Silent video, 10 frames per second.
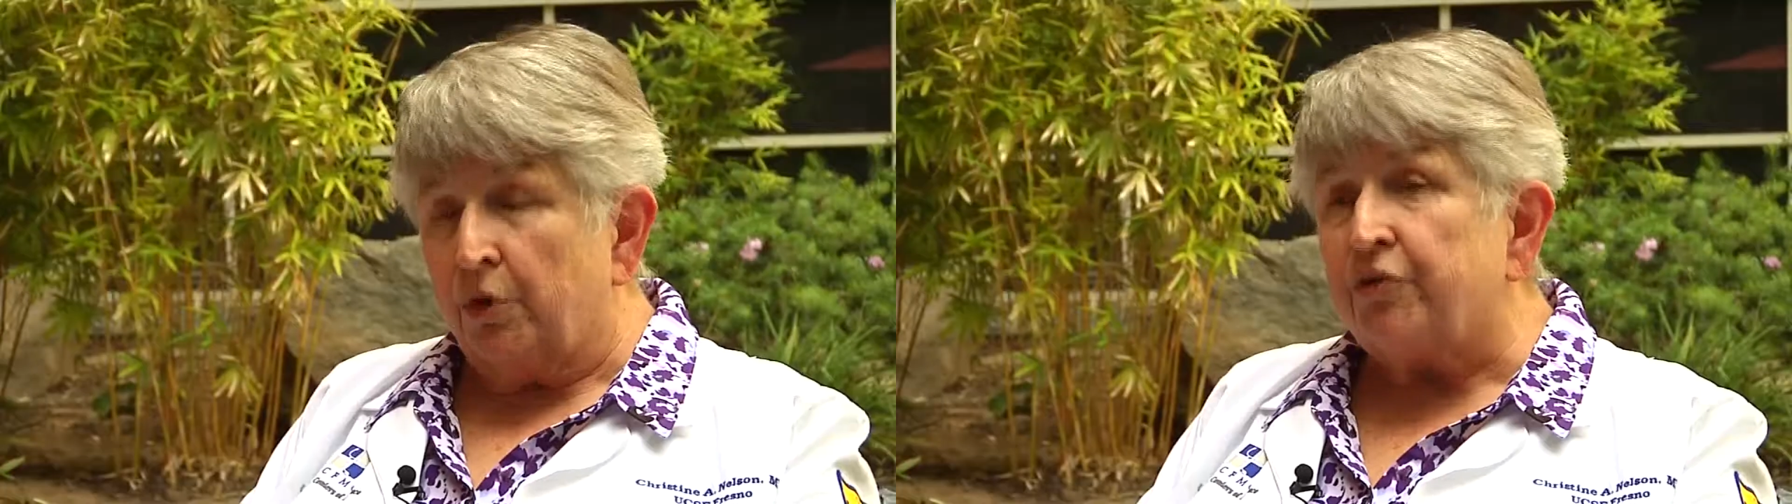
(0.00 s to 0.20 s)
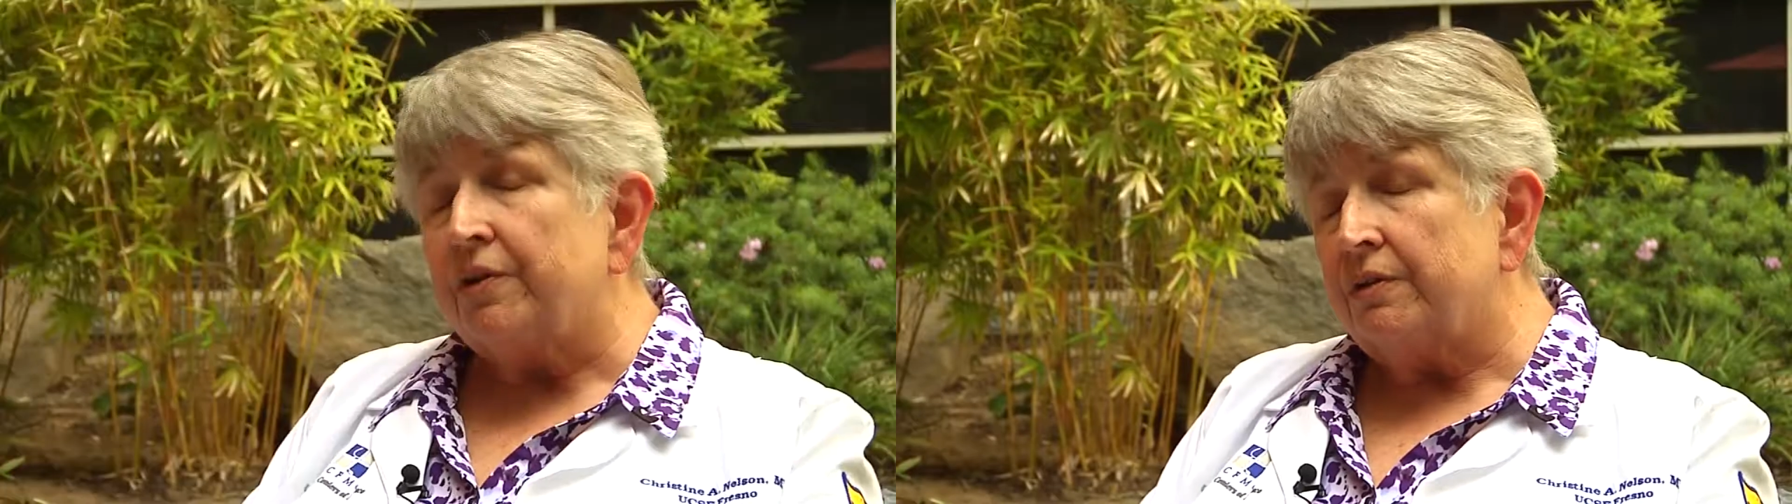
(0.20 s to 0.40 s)

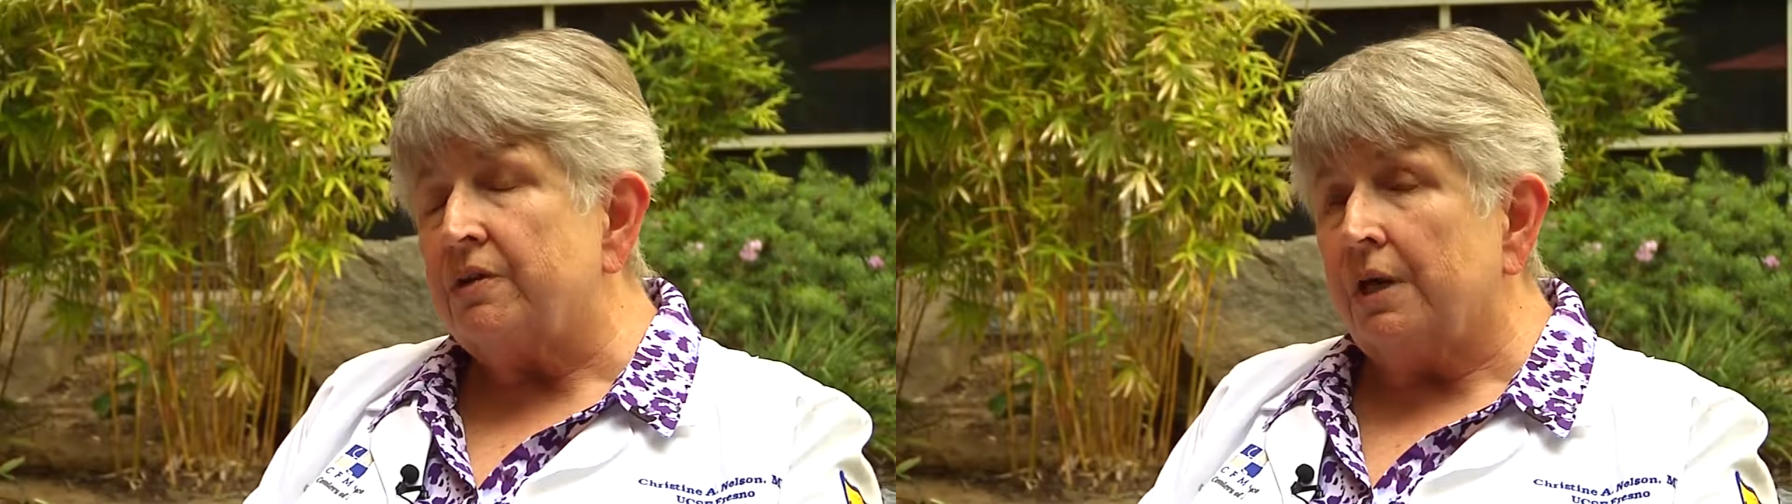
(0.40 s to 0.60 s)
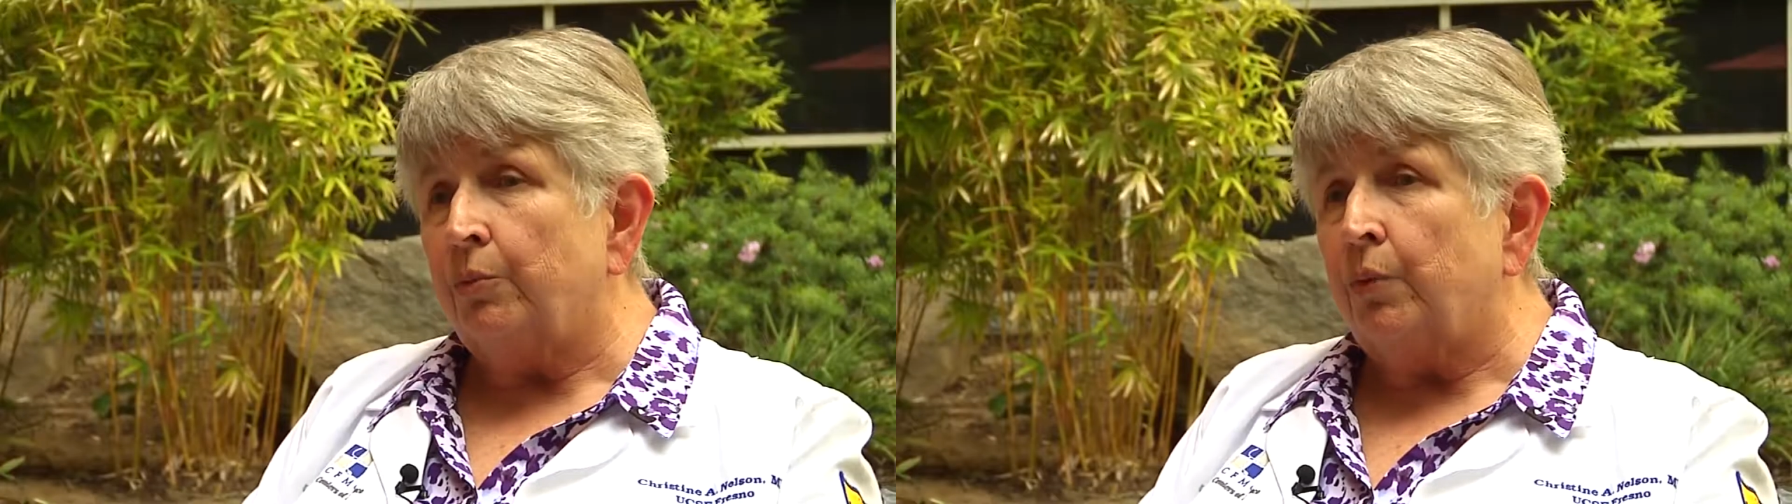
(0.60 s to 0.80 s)
Most of the
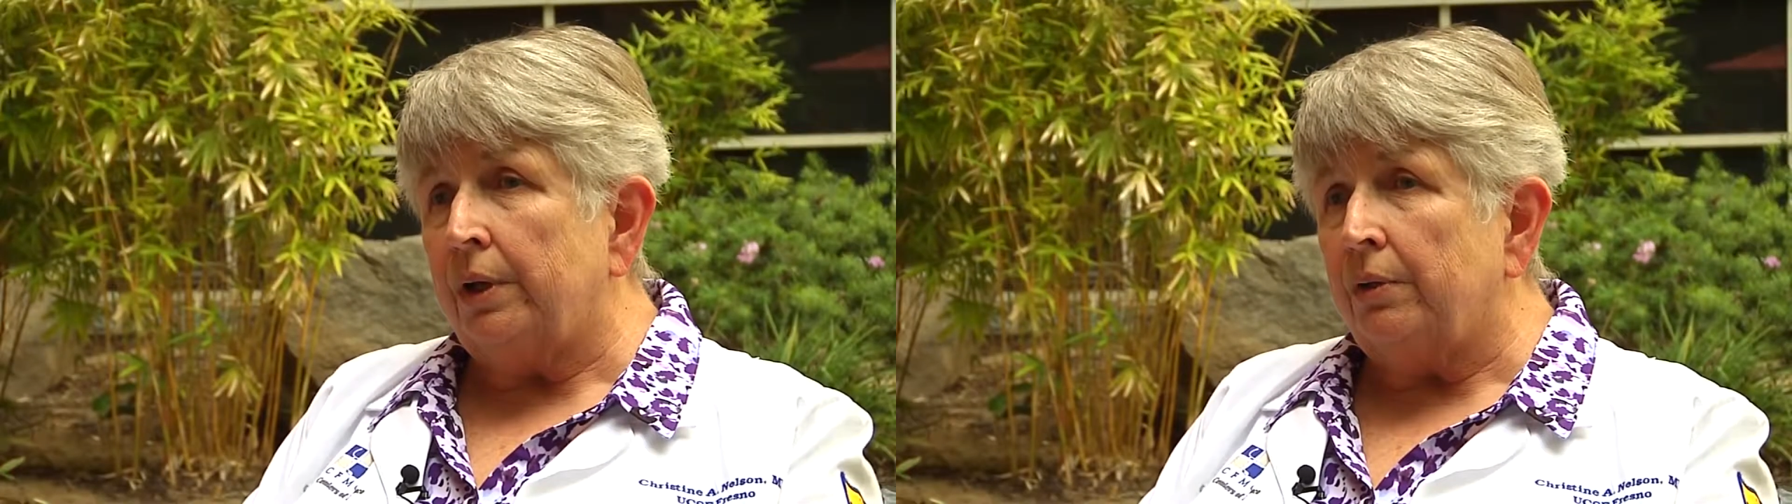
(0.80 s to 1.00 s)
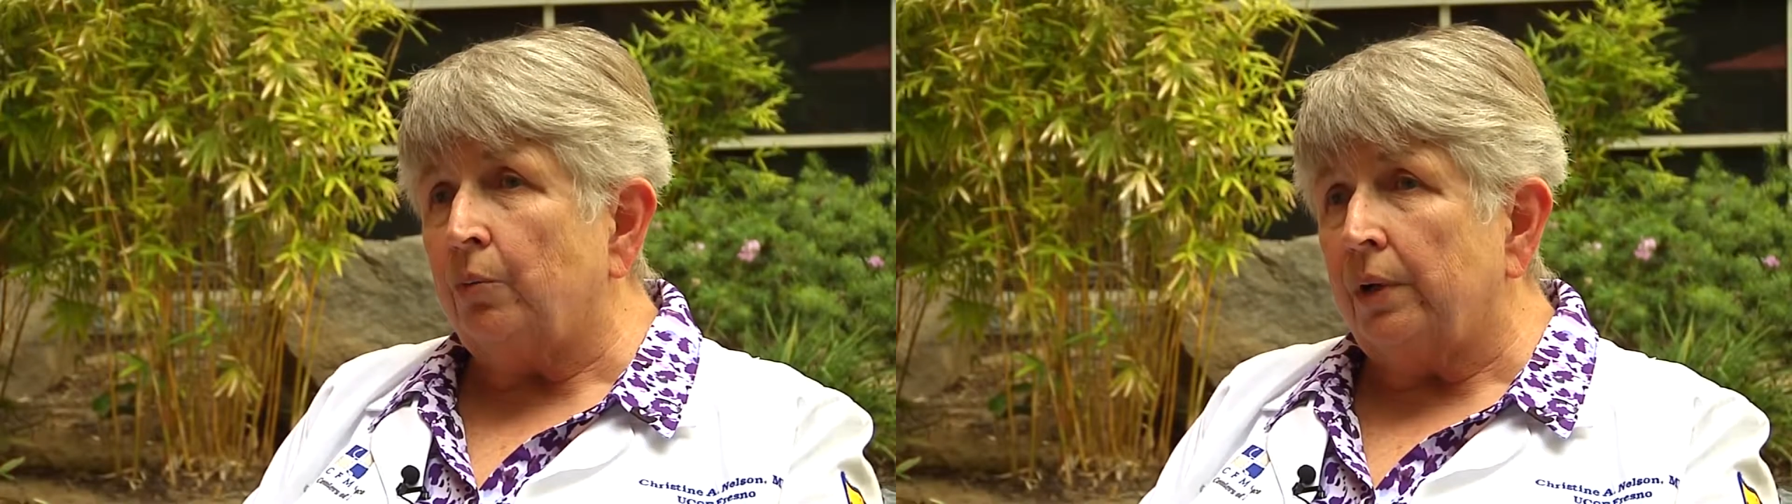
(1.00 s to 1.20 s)
time
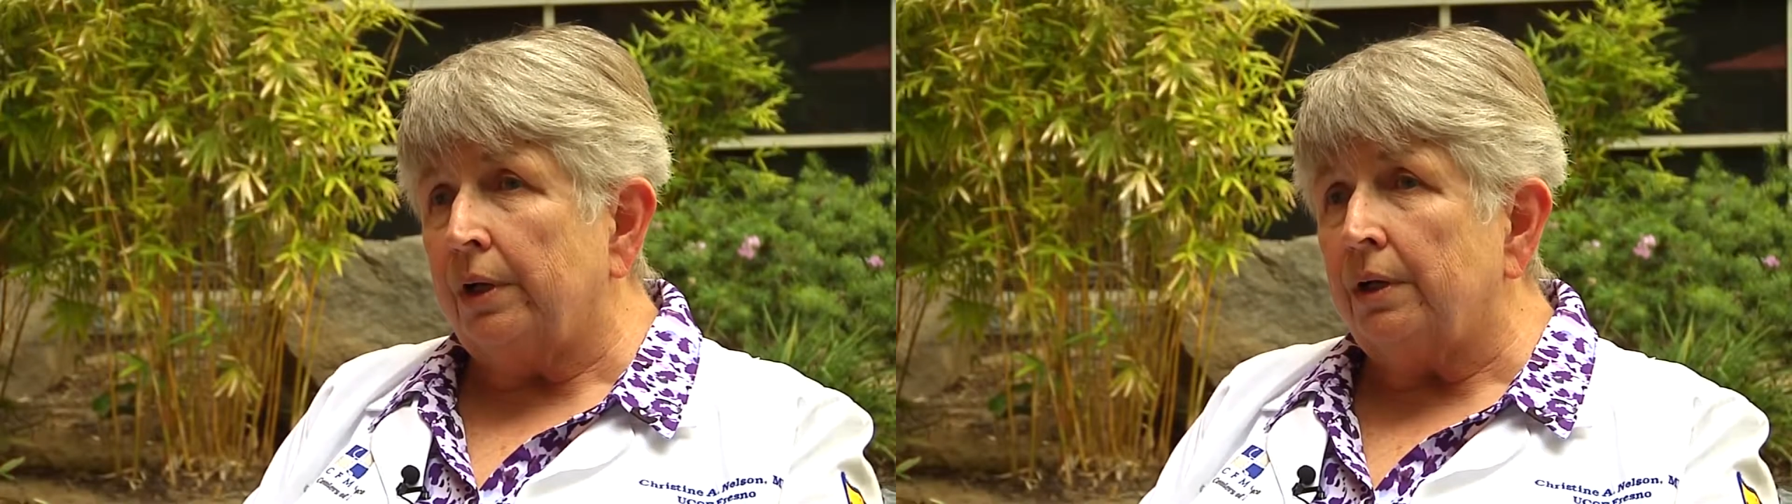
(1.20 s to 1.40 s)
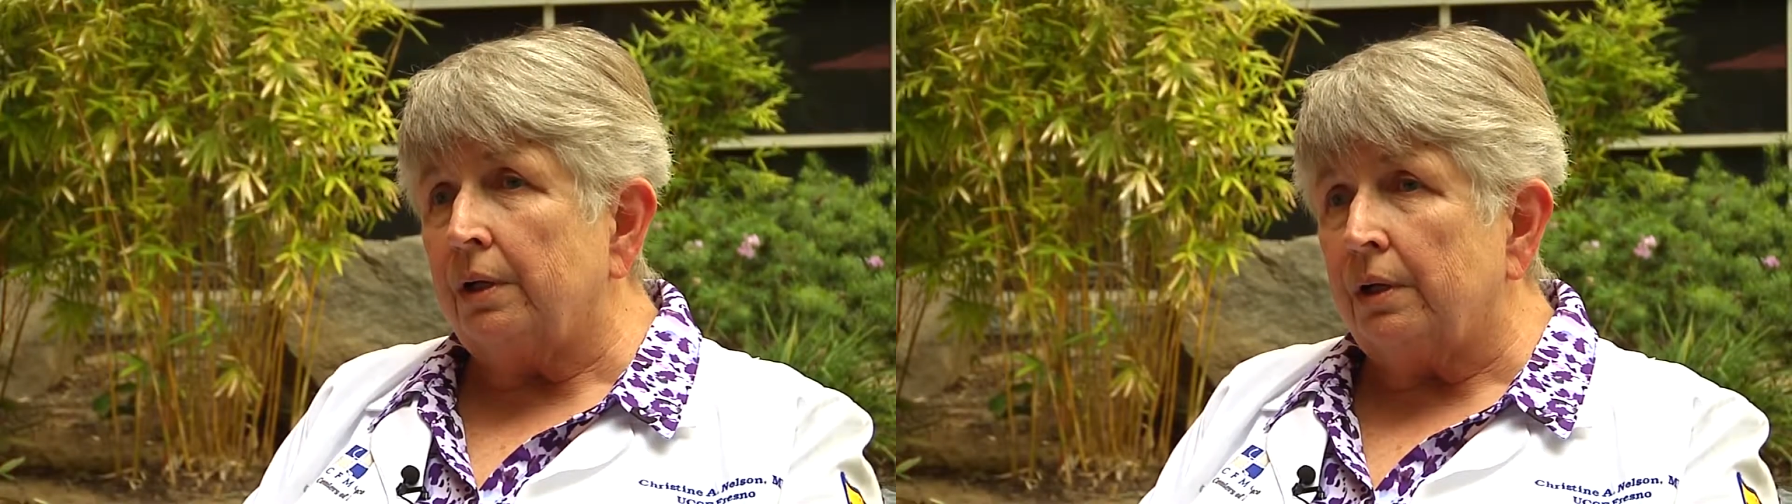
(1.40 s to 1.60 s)

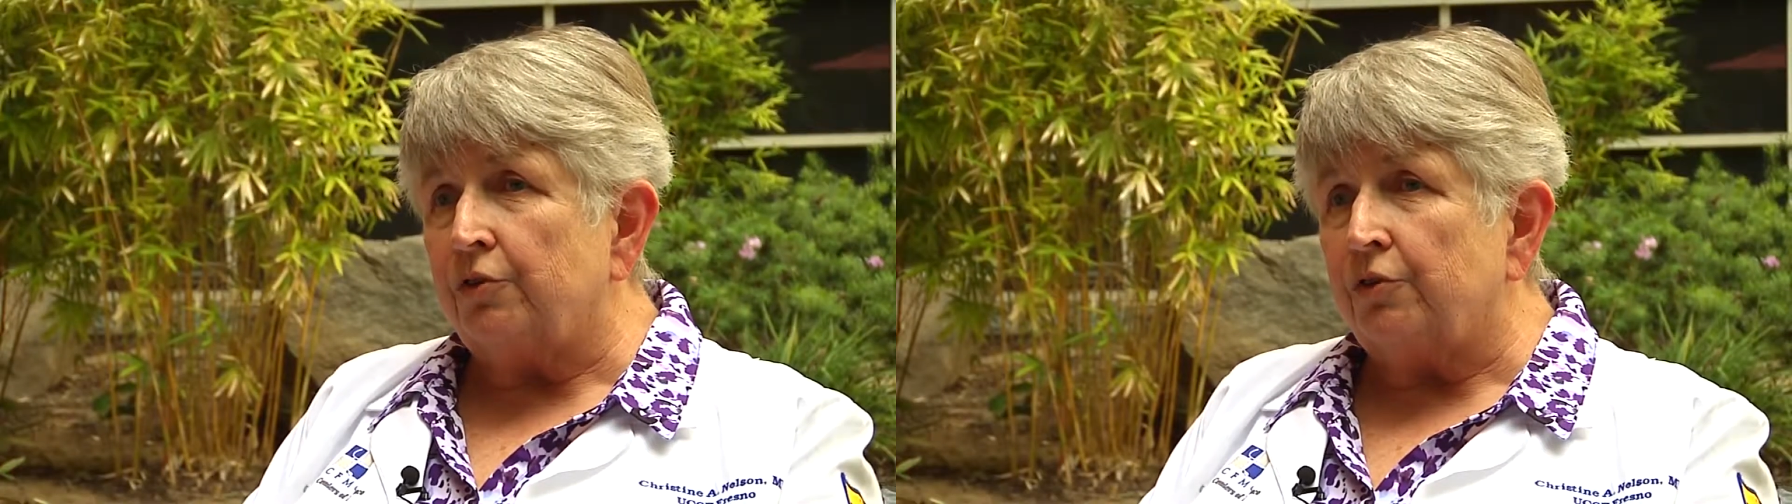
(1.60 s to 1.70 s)
when